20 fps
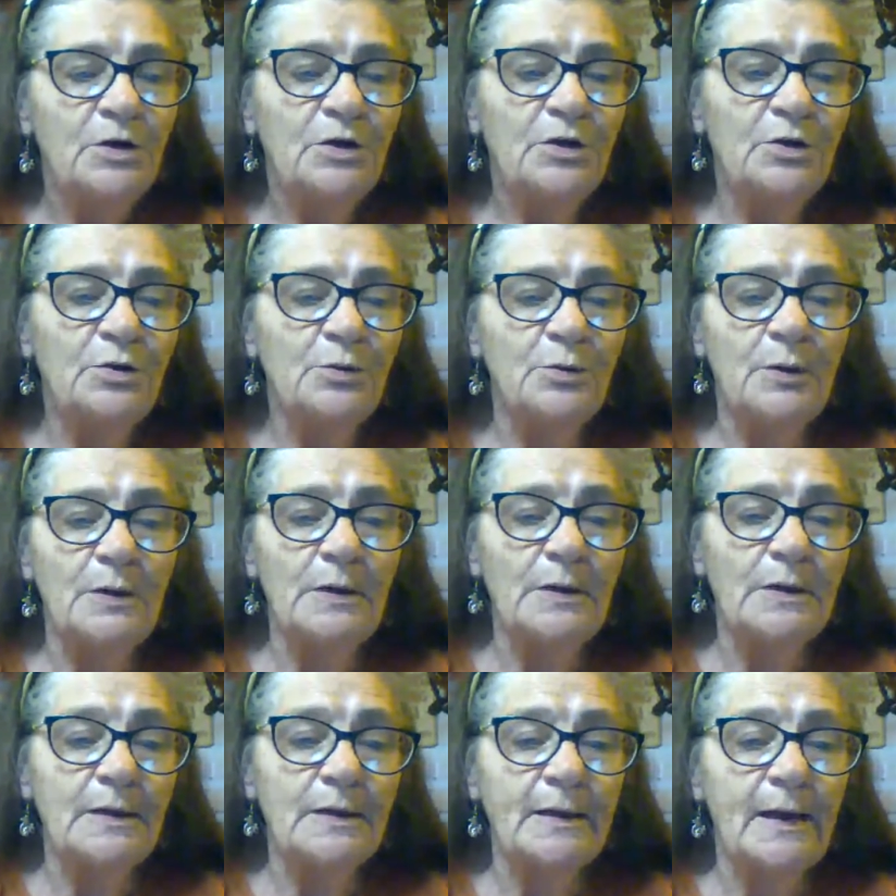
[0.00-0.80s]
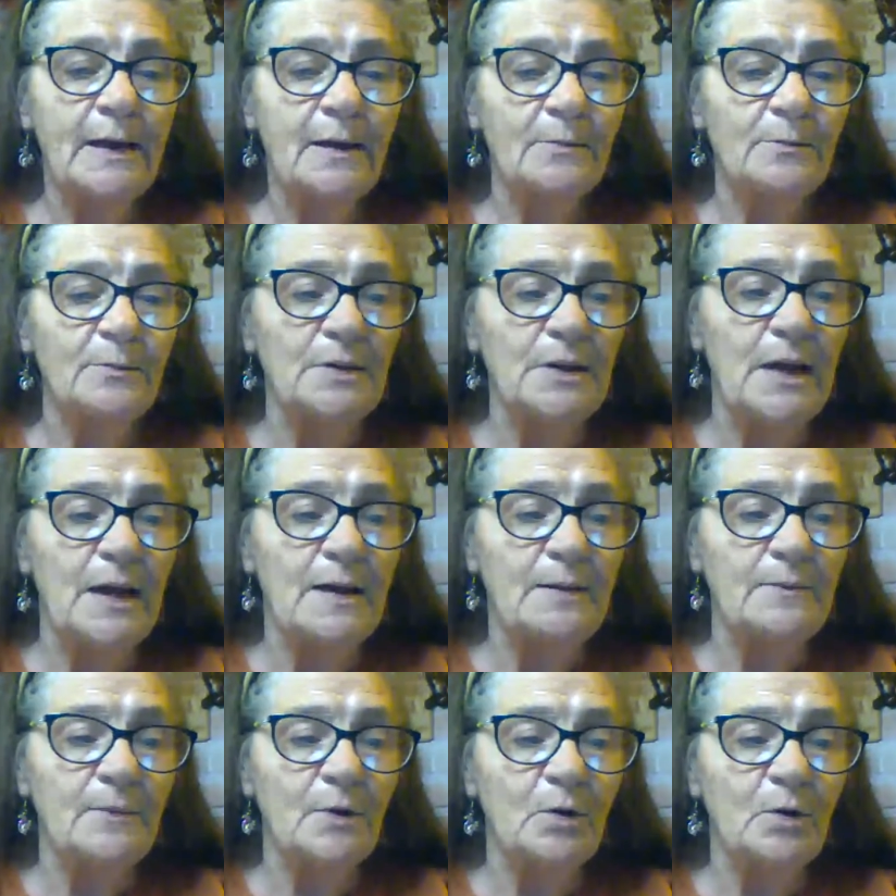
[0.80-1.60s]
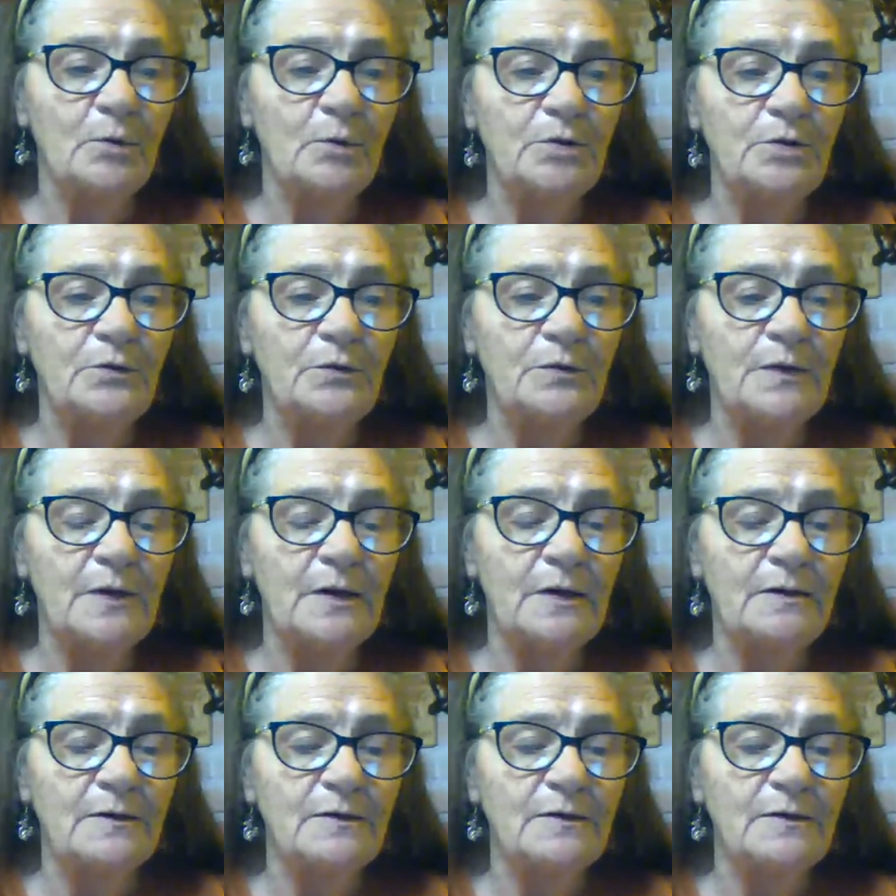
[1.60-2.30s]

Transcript: You really can't blame her when you think